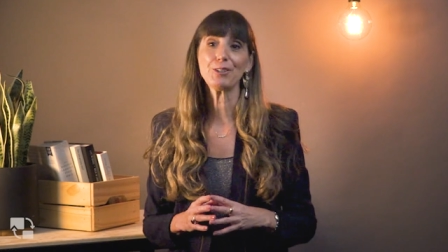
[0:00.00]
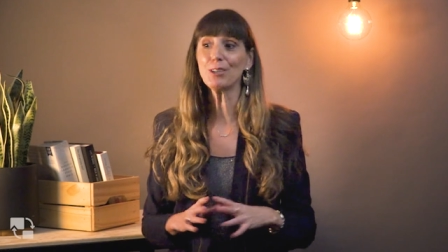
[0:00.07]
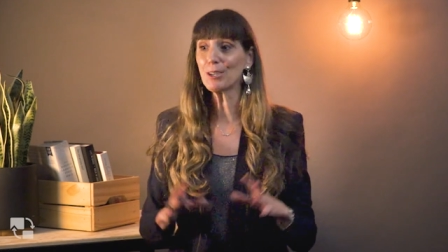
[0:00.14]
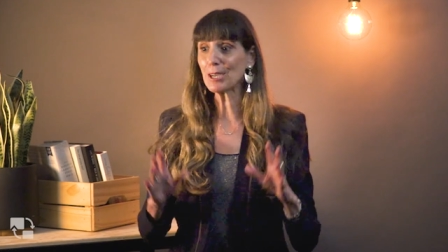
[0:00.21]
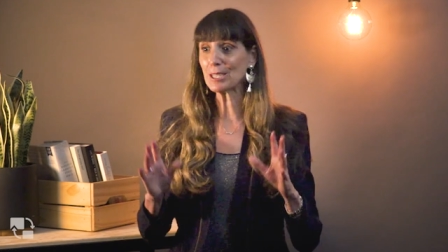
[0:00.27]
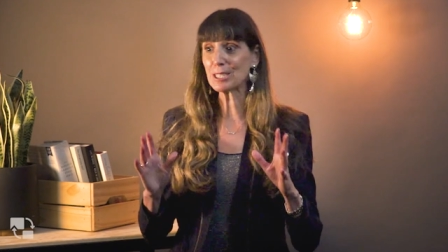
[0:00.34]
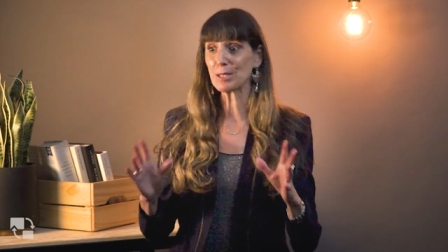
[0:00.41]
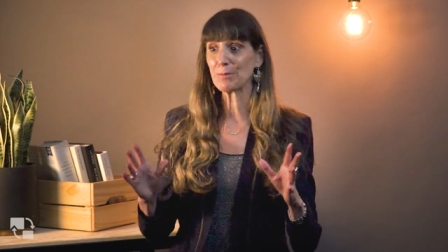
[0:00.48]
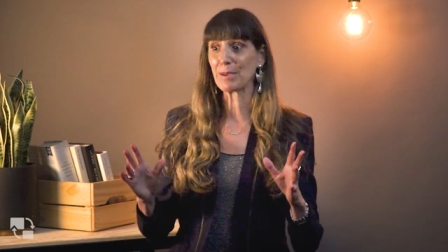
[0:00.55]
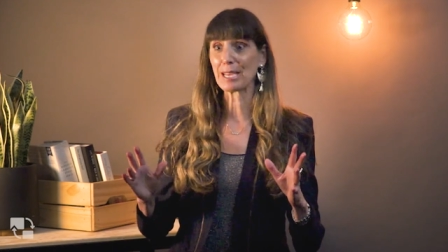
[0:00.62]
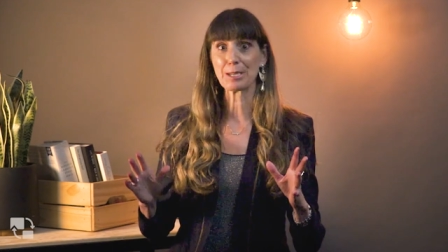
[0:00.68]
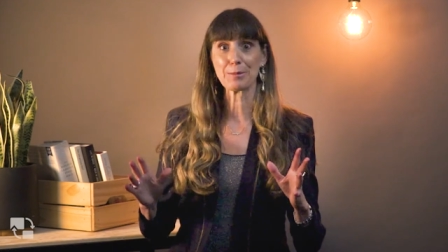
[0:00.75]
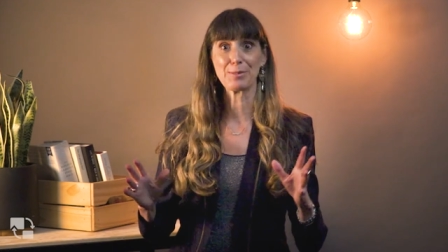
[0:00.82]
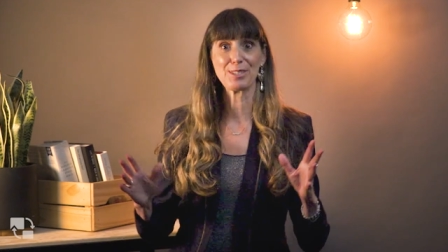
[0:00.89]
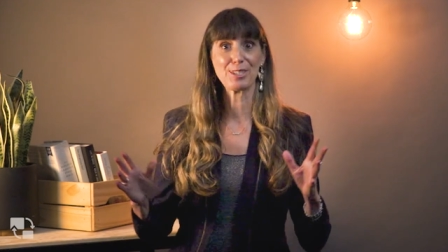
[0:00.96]
you're going to be
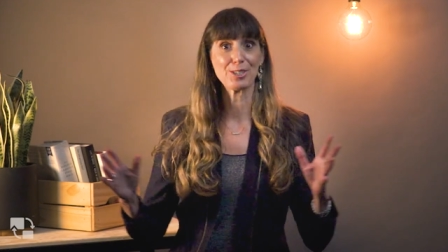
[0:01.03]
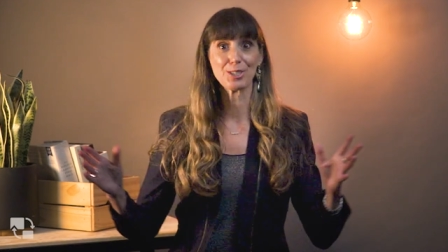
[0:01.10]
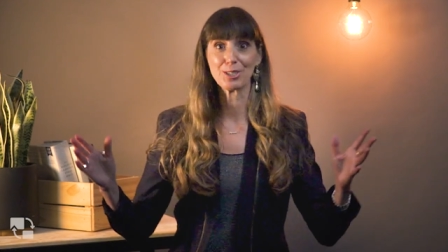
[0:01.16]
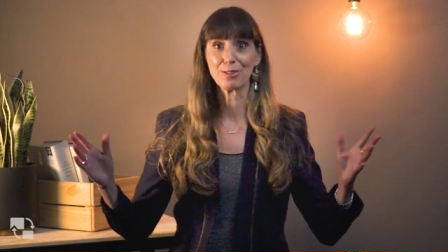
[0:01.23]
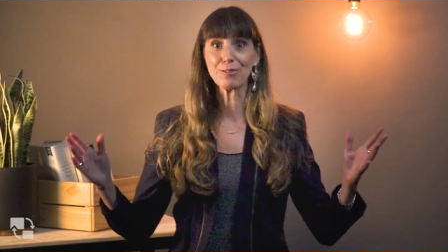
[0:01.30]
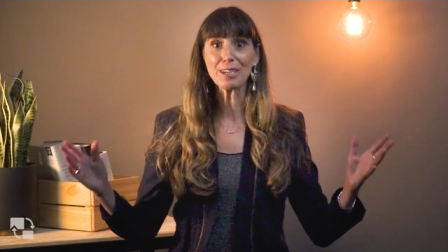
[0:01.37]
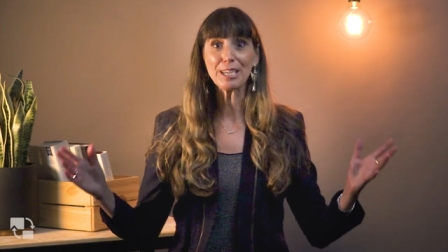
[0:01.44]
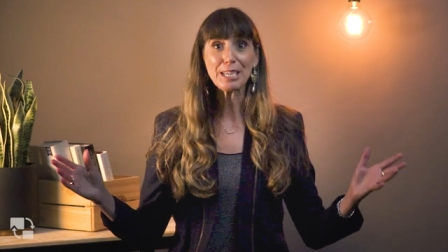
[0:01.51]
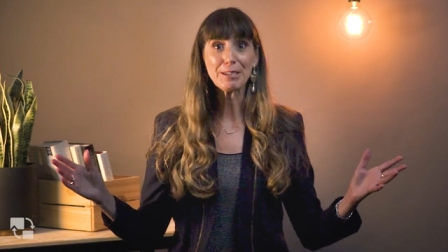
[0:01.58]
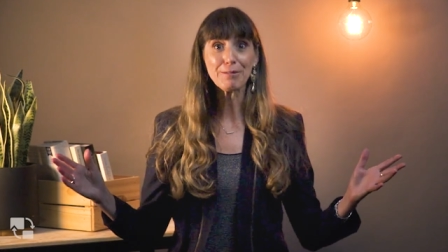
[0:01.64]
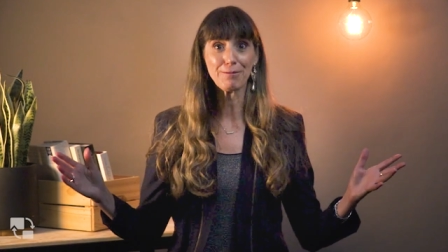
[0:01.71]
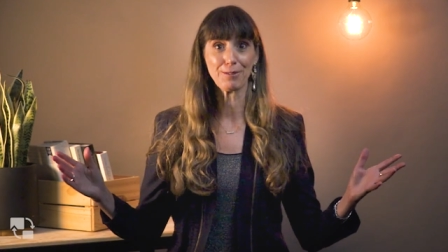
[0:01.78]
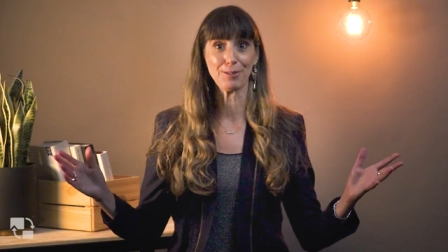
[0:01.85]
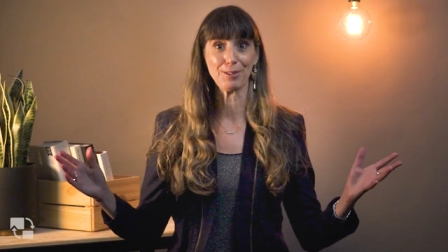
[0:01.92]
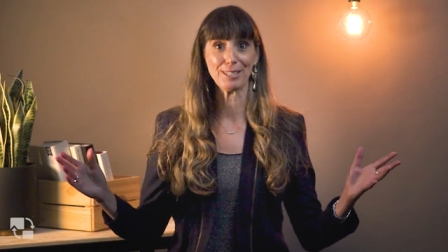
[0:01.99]
in a position of
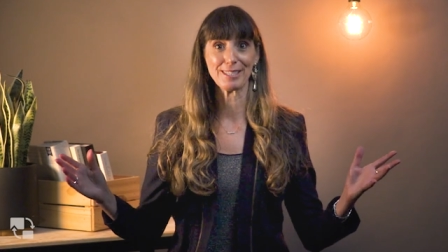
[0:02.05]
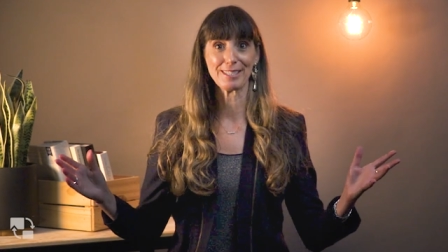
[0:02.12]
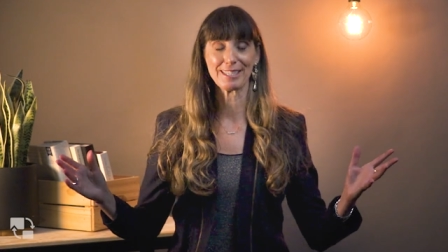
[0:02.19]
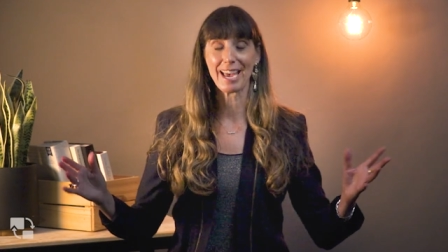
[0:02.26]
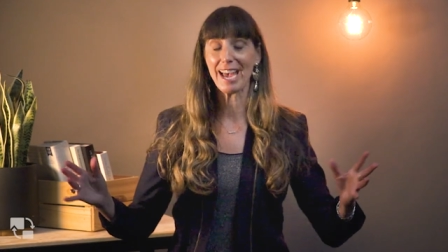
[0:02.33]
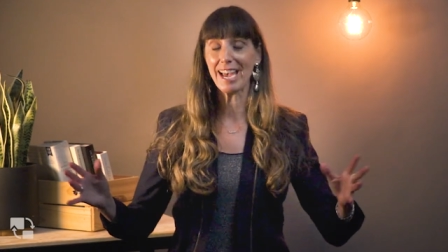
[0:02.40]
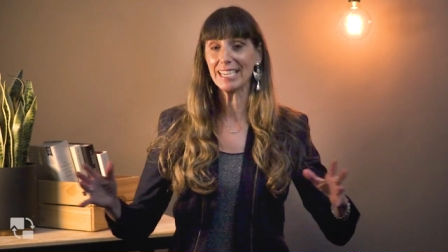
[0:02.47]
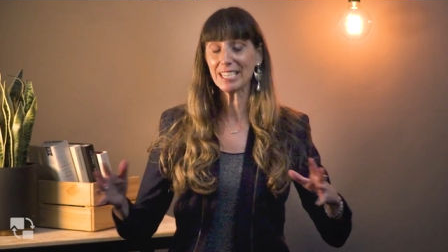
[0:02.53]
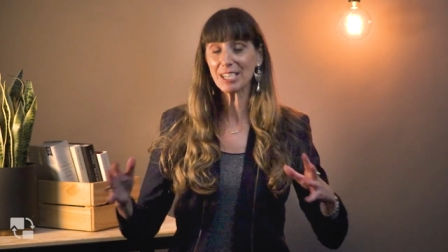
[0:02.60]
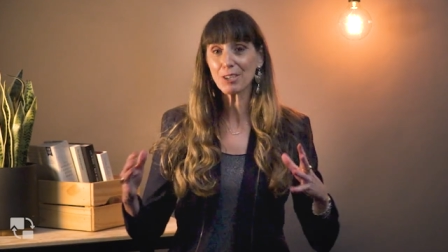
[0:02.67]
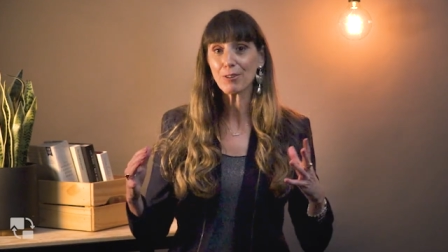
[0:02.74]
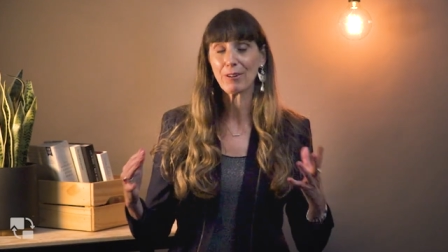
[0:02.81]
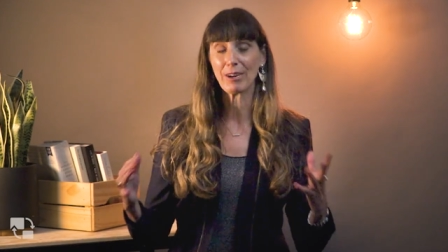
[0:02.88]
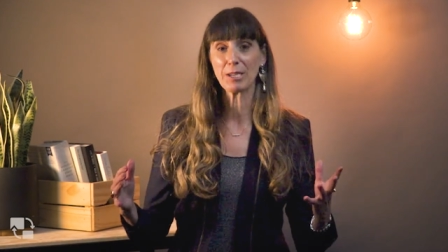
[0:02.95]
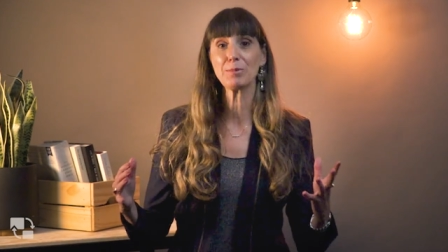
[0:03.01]
influence and
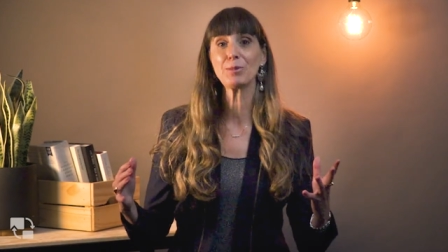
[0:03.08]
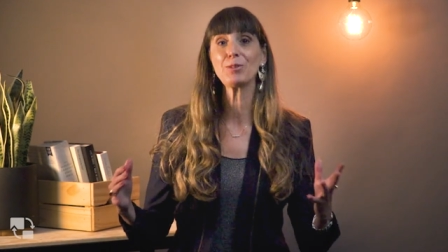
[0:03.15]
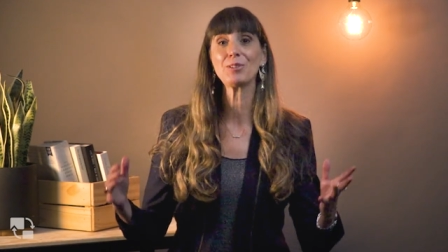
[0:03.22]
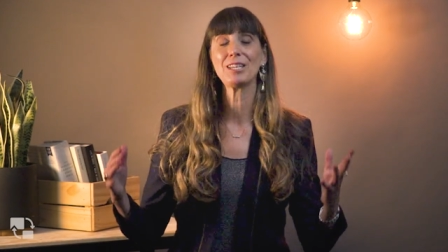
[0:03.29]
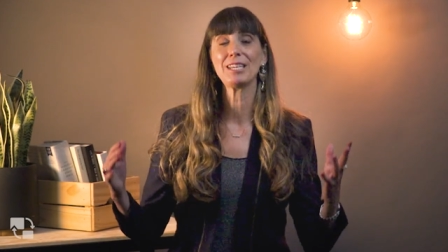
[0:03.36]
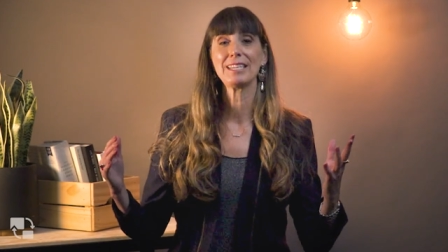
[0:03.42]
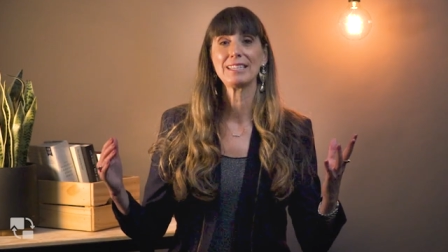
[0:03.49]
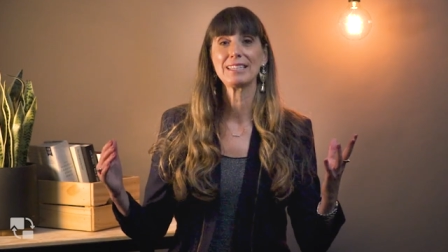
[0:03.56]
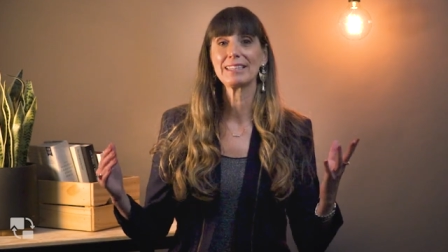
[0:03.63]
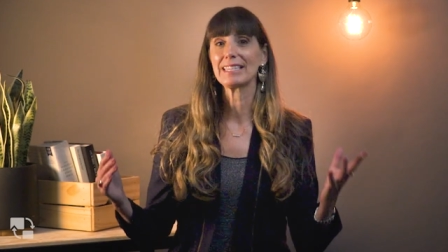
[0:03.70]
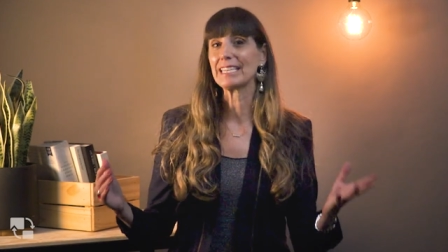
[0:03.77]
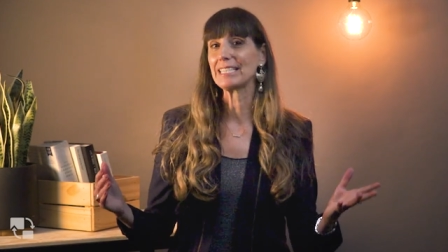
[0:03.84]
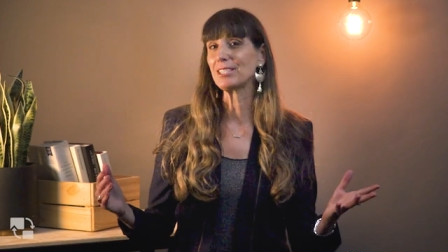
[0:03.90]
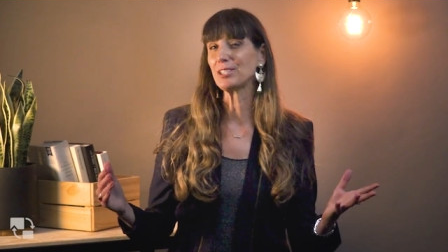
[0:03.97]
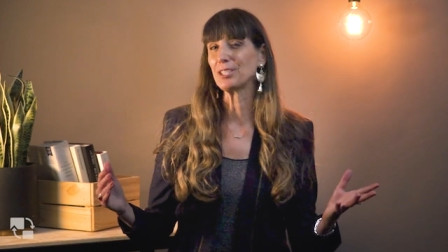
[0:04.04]
incredible
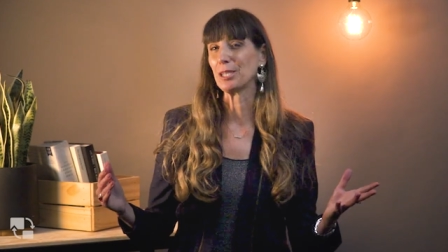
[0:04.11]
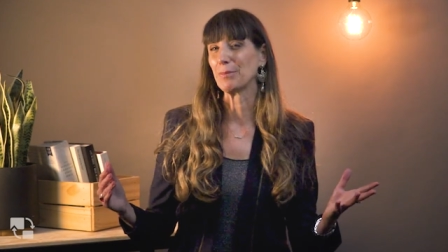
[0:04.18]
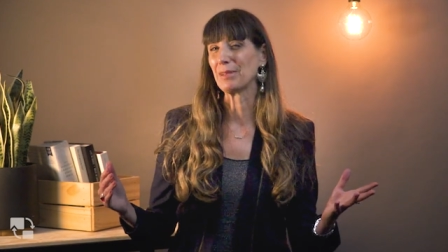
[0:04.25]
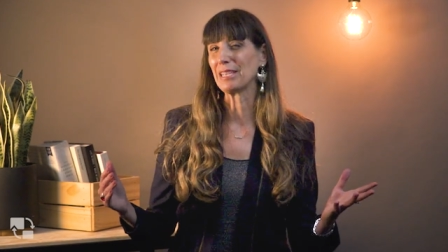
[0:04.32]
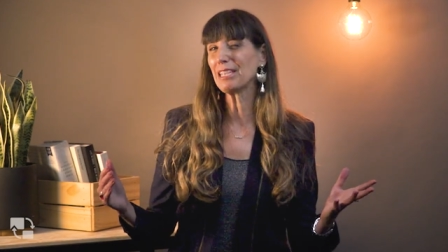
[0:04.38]
leadership,